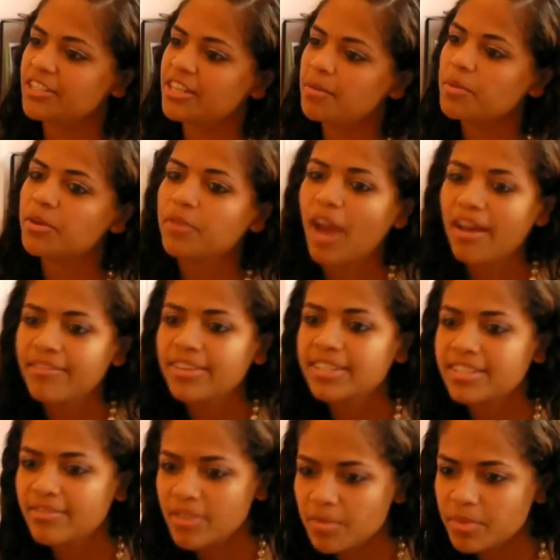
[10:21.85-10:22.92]
The
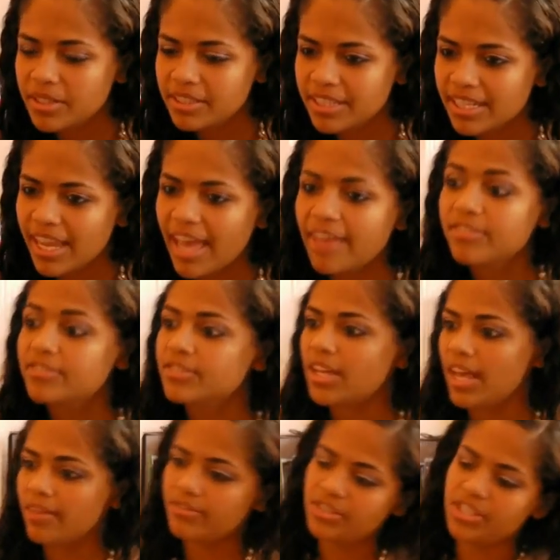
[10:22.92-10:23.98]
demographics of the building
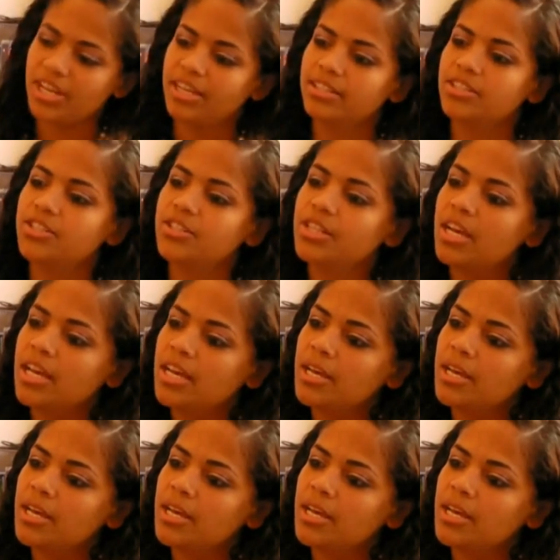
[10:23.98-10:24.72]
have changed.